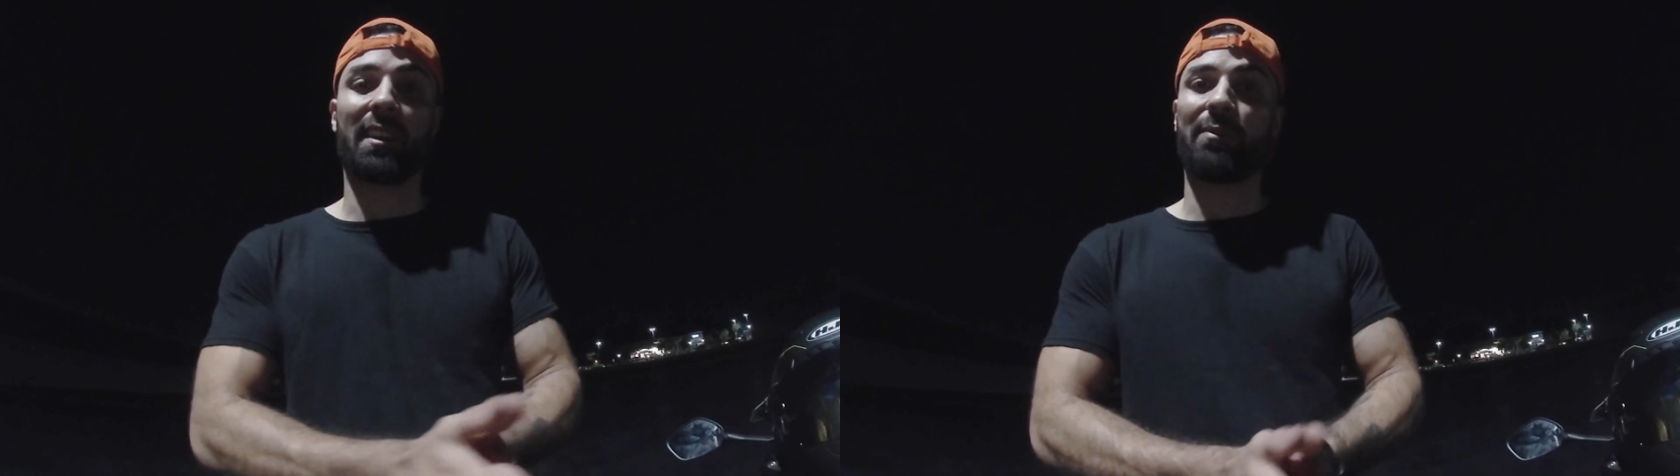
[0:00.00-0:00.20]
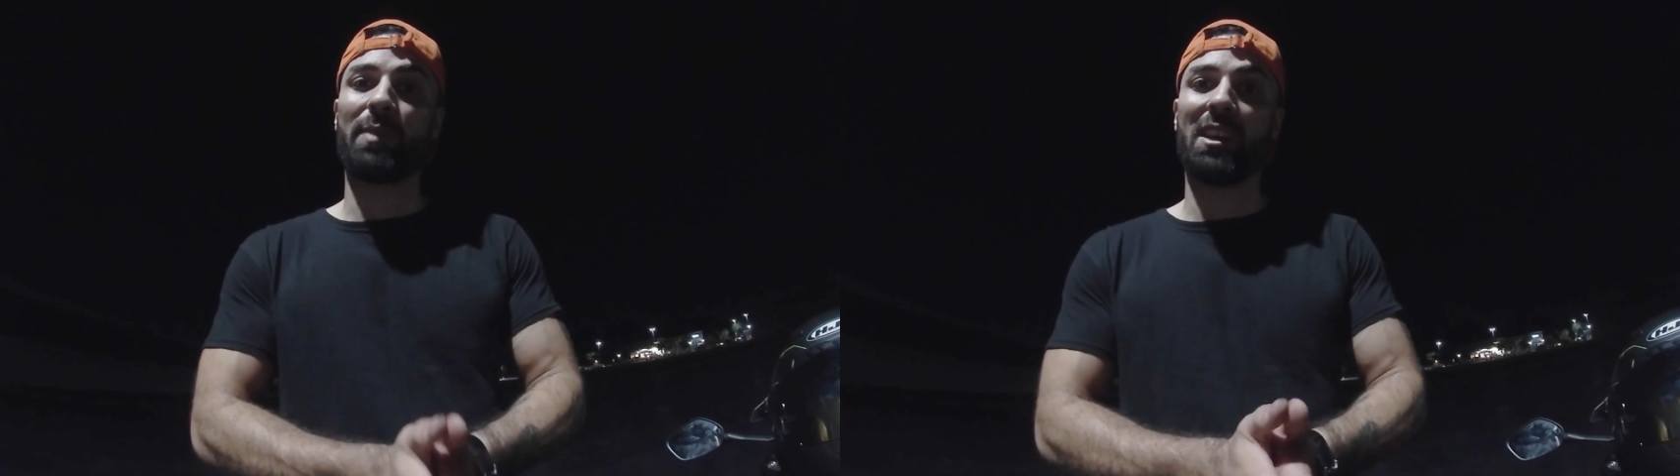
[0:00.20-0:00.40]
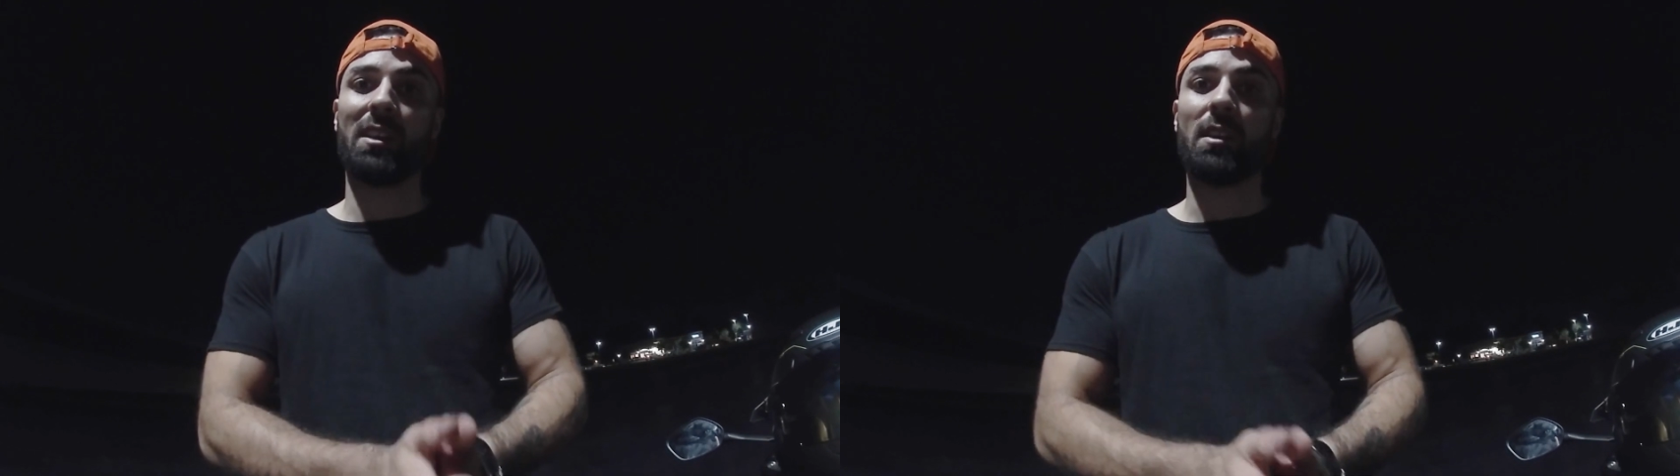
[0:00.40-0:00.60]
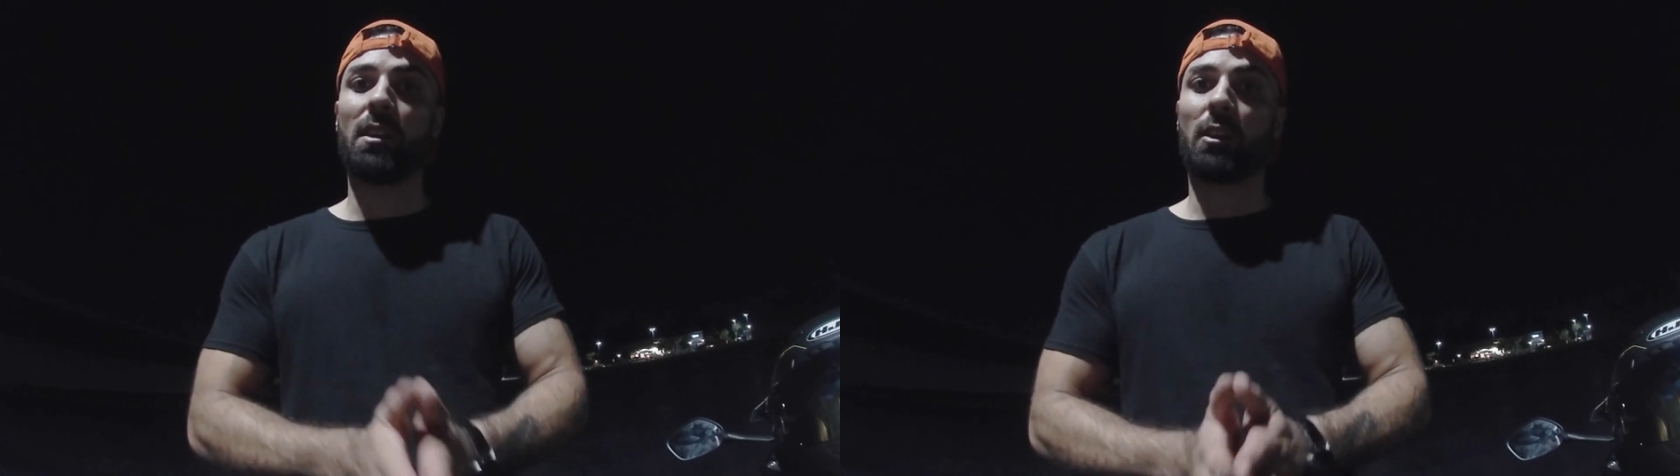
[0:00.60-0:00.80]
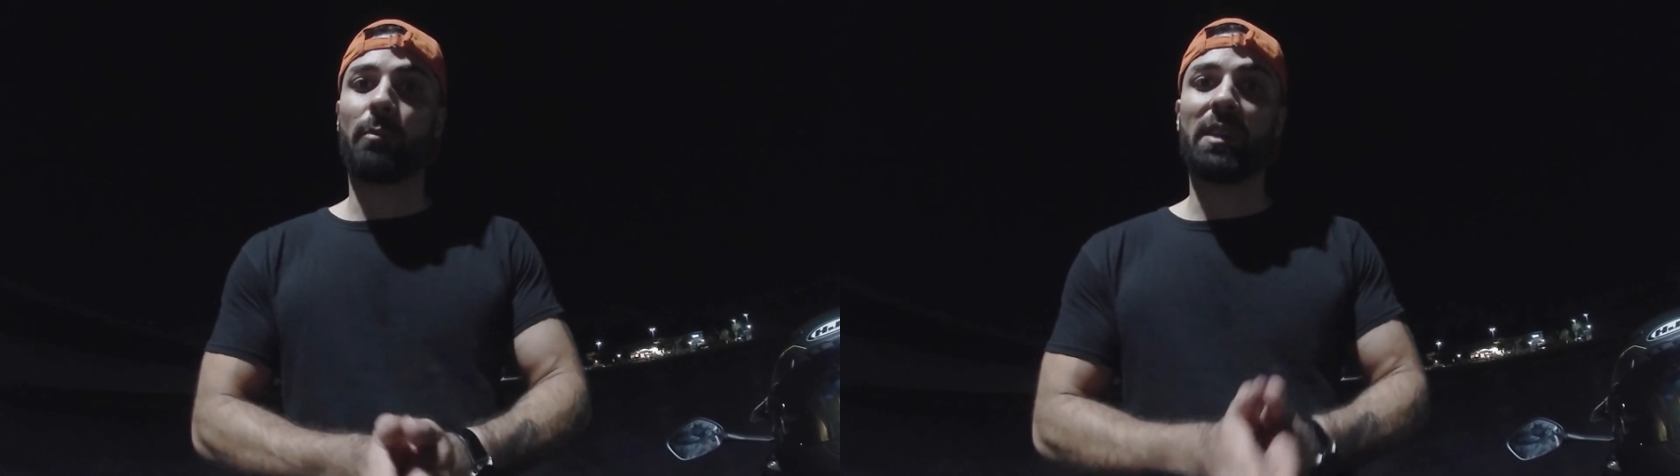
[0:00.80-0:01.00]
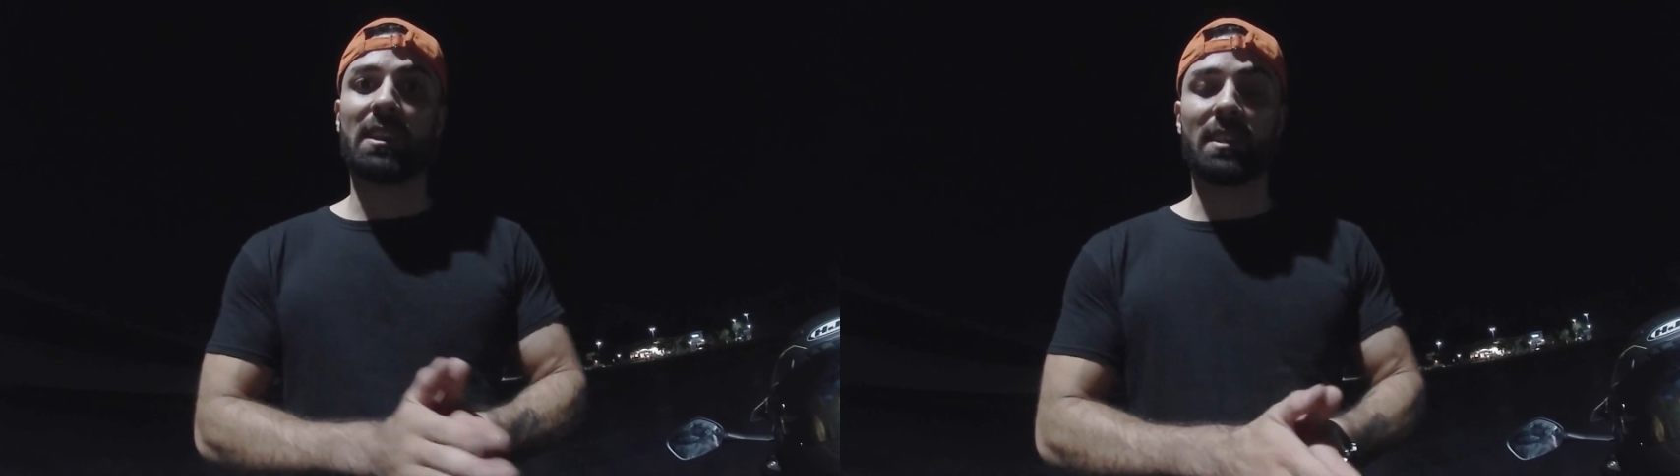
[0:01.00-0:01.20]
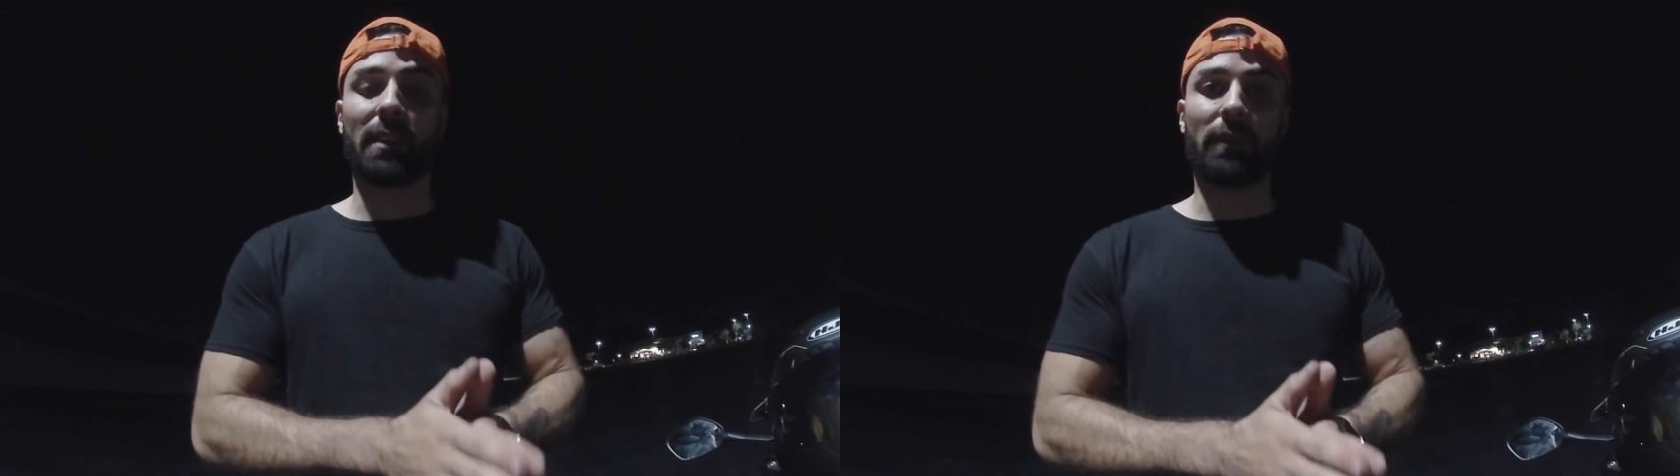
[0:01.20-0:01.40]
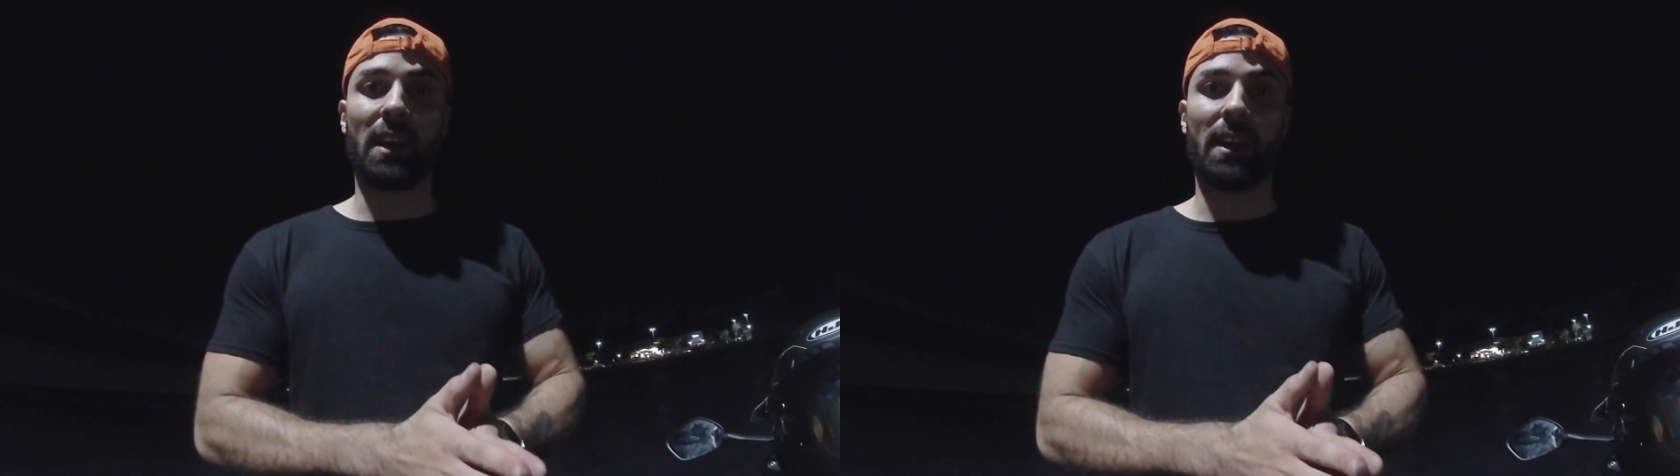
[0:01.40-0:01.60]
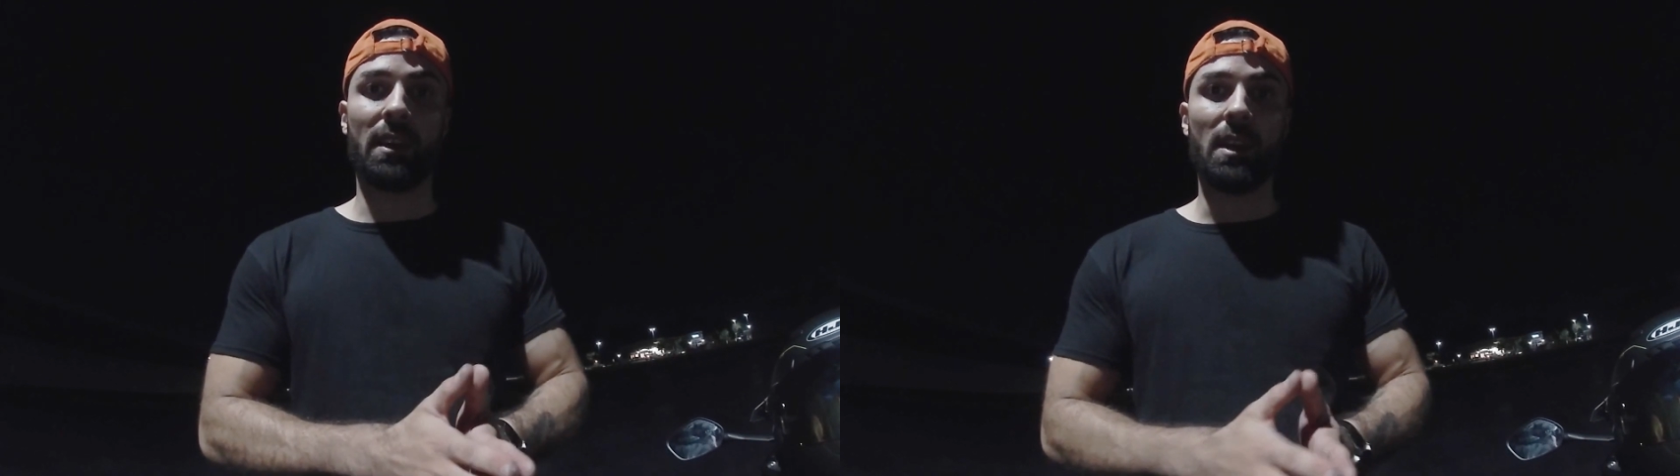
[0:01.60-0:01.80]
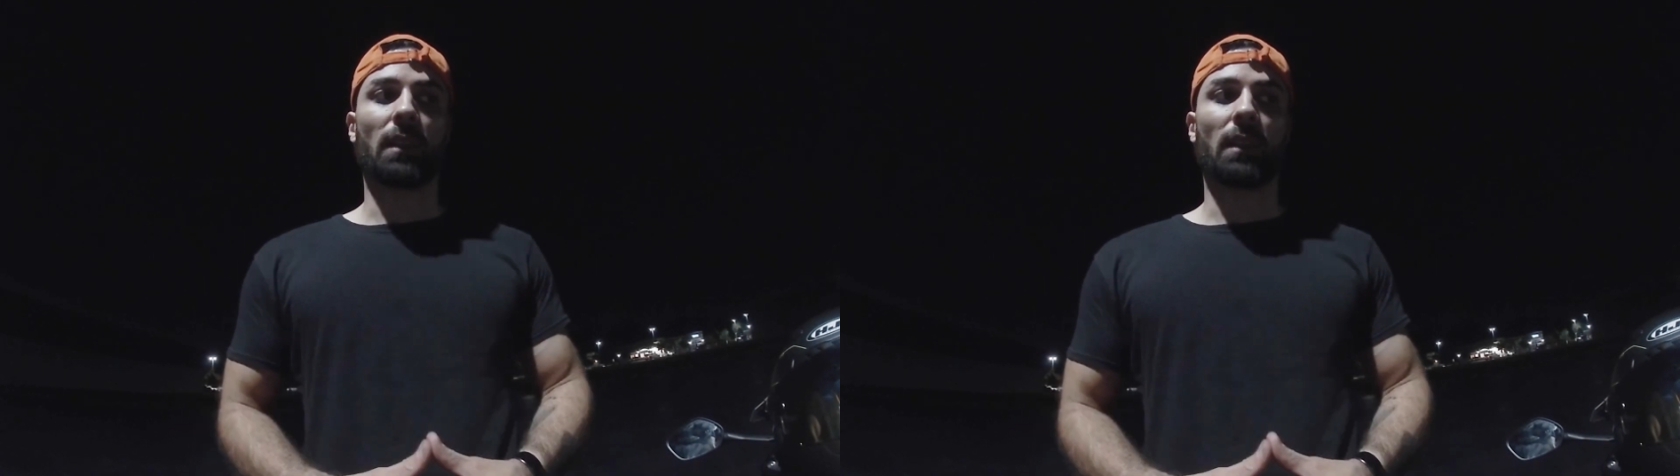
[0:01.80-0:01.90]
of B or B instead of A,